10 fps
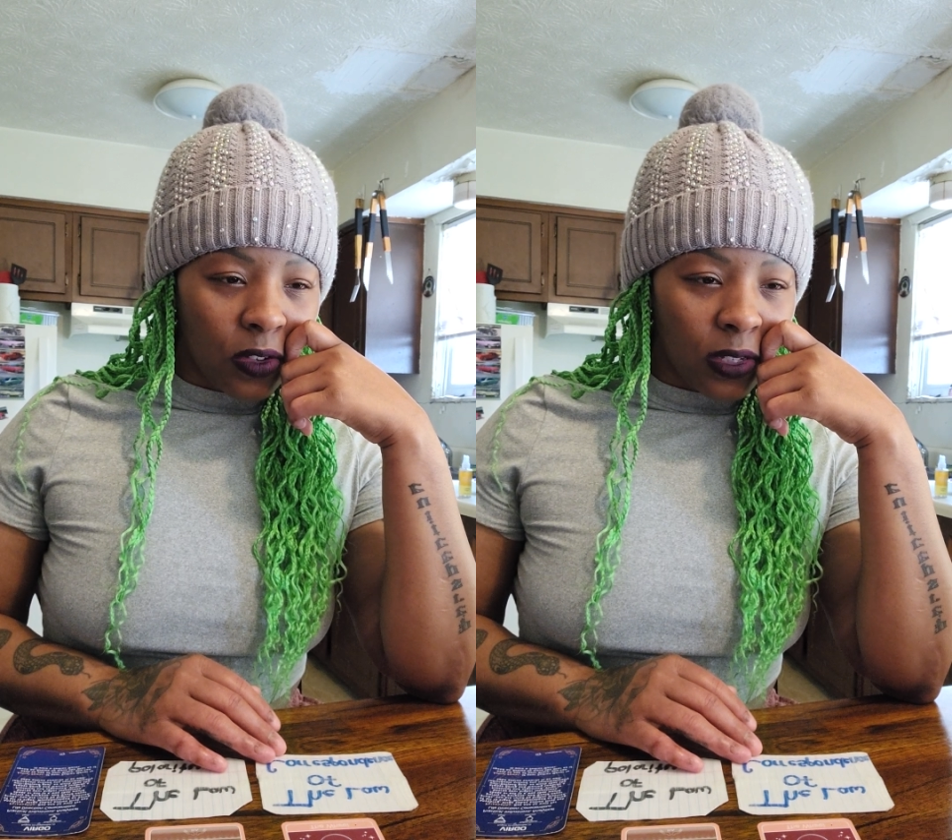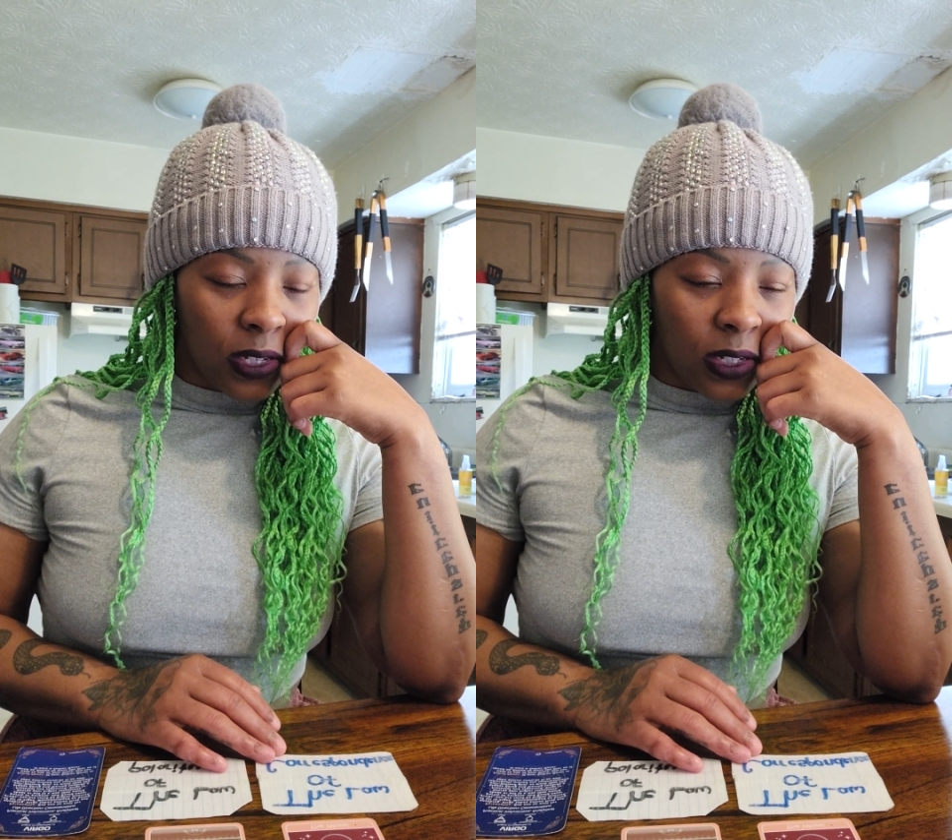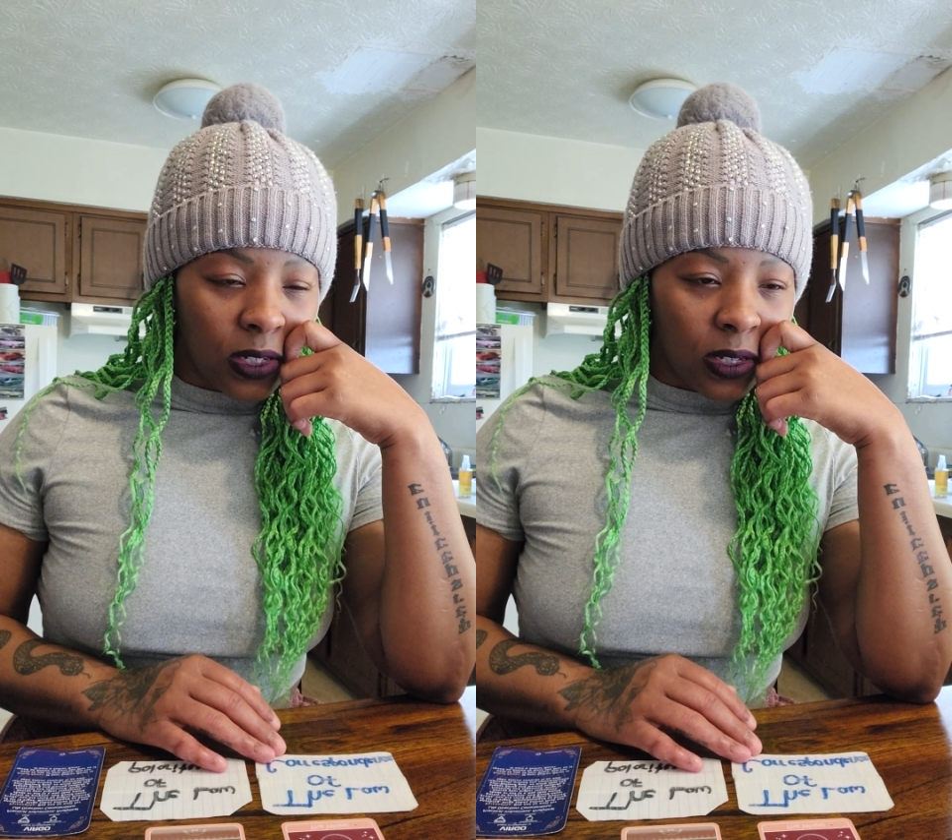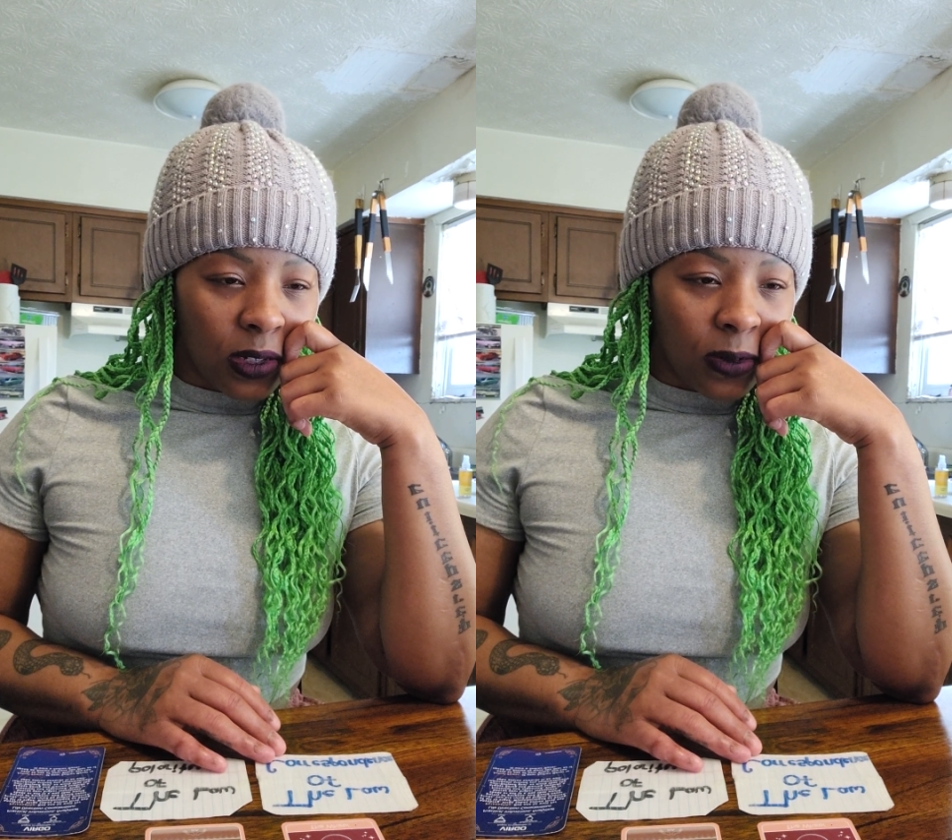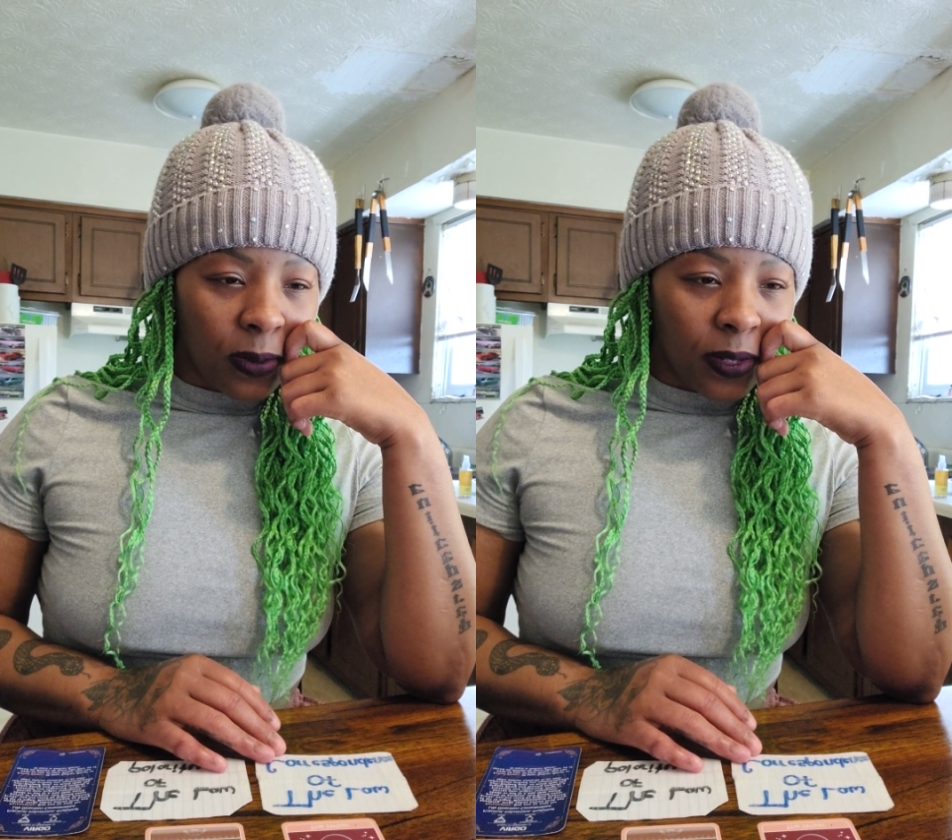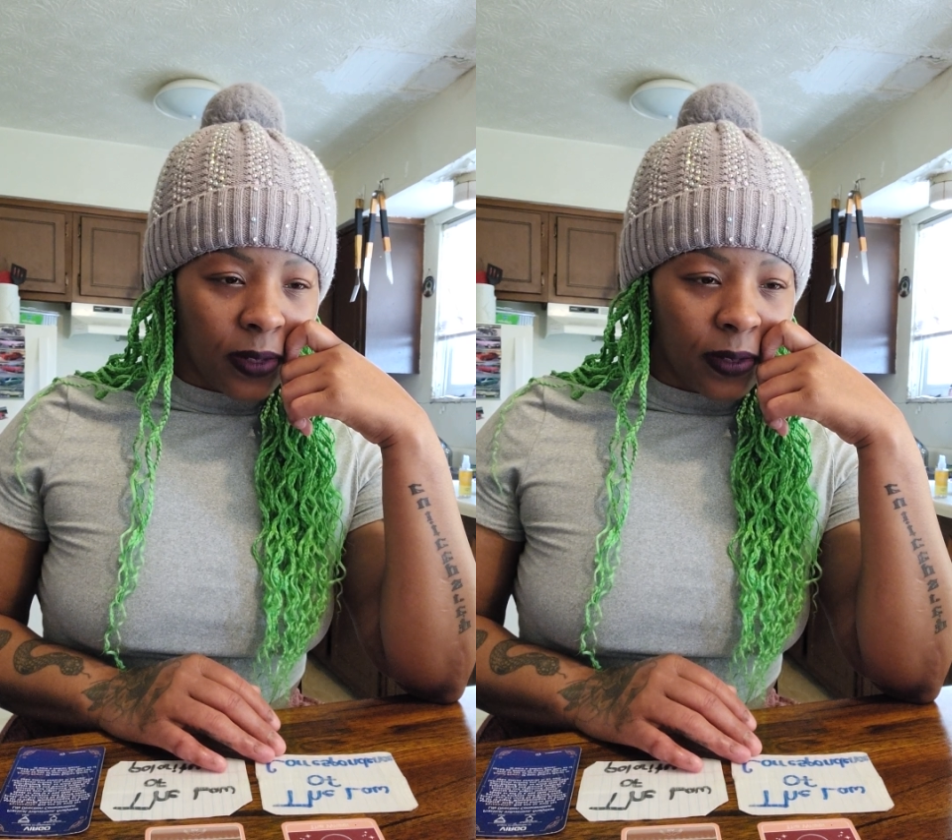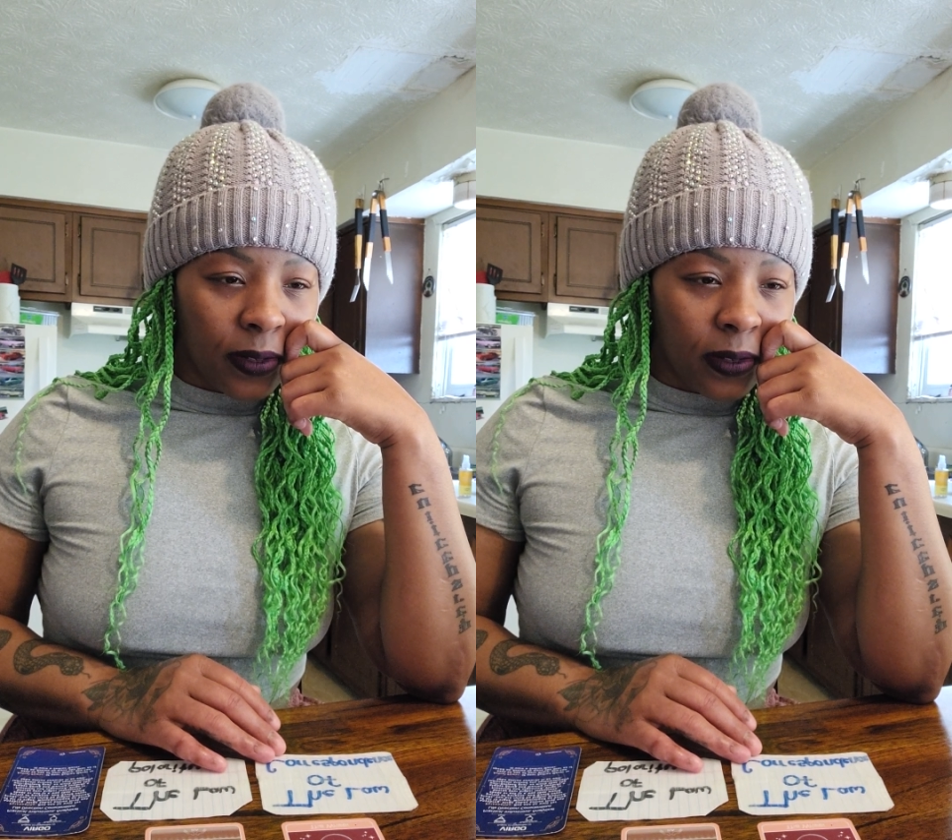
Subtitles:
translation a little bit.